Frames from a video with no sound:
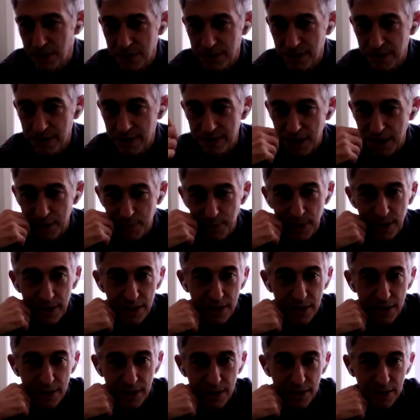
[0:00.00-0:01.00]
a the, the,
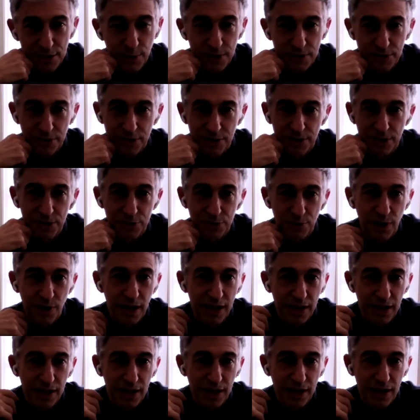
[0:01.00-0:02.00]
sentiment in this question is
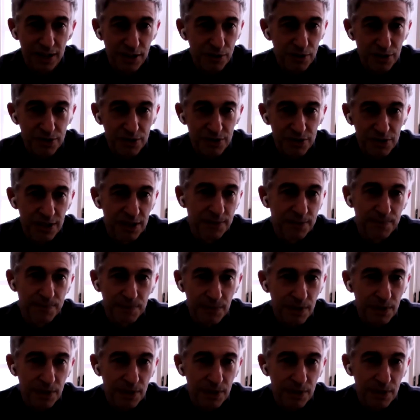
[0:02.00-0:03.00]
right. You know, this
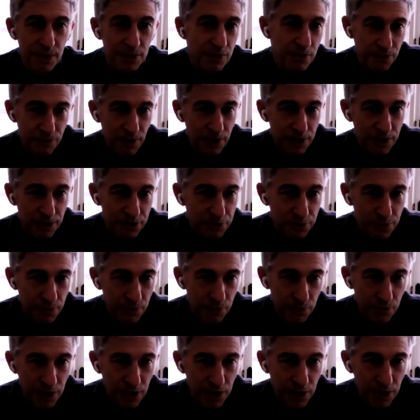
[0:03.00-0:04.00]
the, the
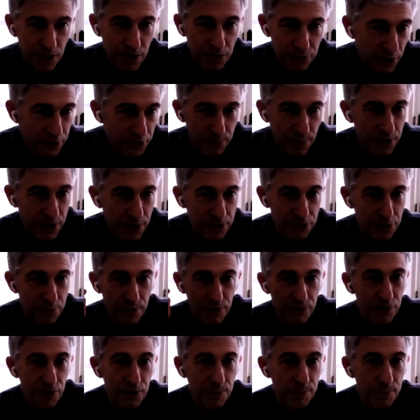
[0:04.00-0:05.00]
Venez, Venezuela's money
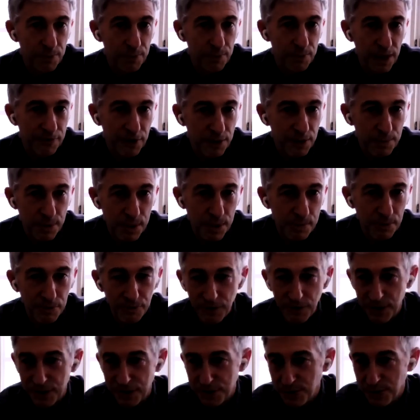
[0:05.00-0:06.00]
should be for the benefit of the
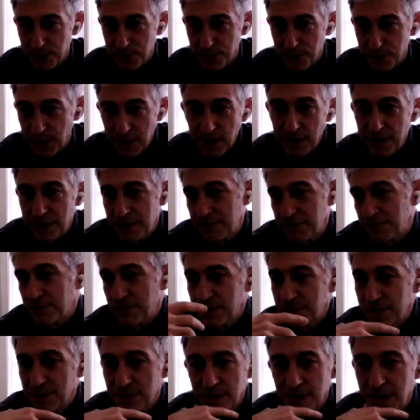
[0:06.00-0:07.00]
people of Venezuela. If
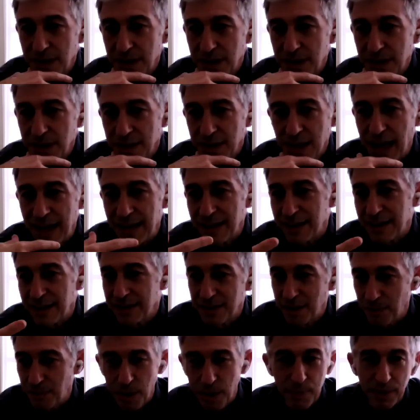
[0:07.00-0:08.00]

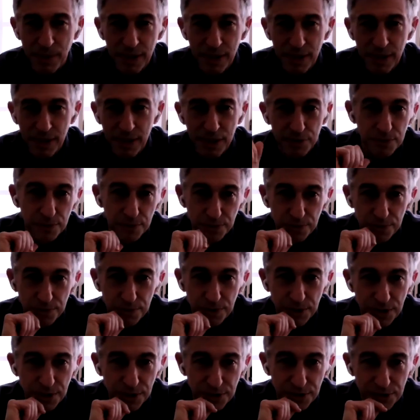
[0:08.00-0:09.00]
there may be legal
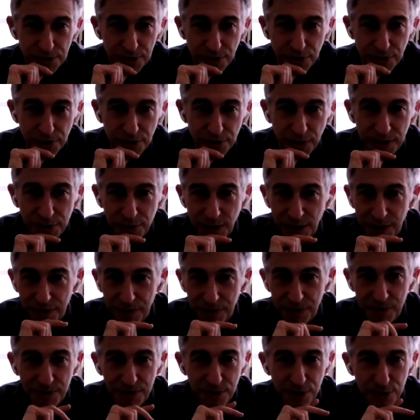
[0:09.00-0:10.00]
constraints
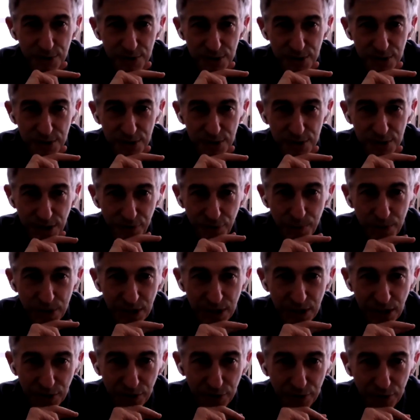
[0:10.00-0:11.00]
around using it for
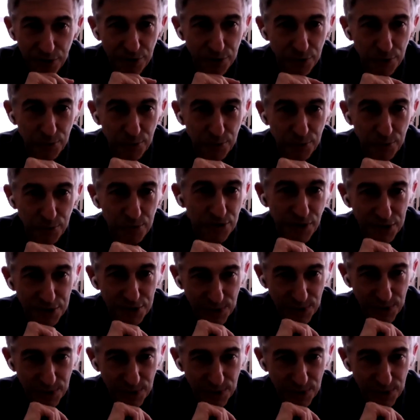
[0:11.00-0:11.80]
particular groups